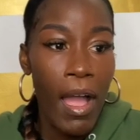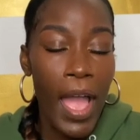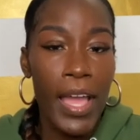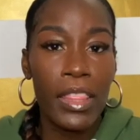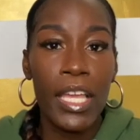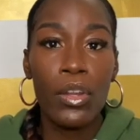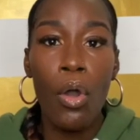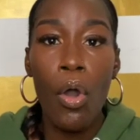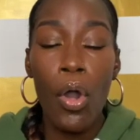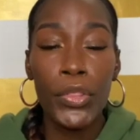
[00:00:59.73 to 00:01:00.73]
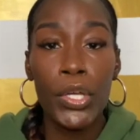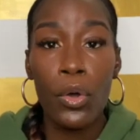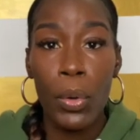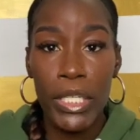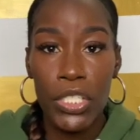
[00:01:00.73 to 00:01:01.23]
And then all the
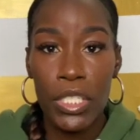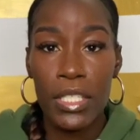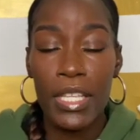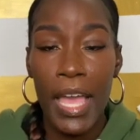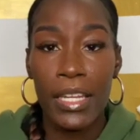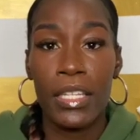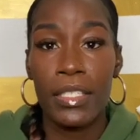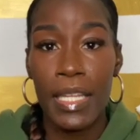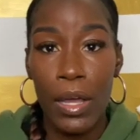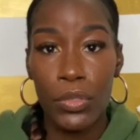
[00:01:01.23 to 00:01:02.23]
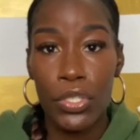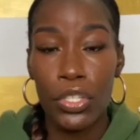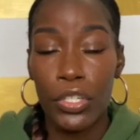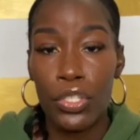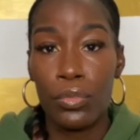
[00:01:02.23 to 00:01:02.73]
questions and the doubts
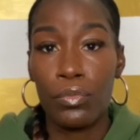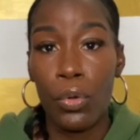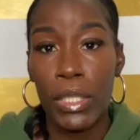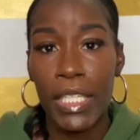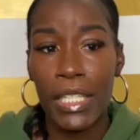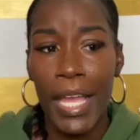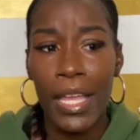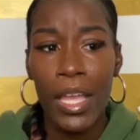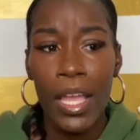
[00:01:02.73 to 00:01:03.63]
start to roll in like,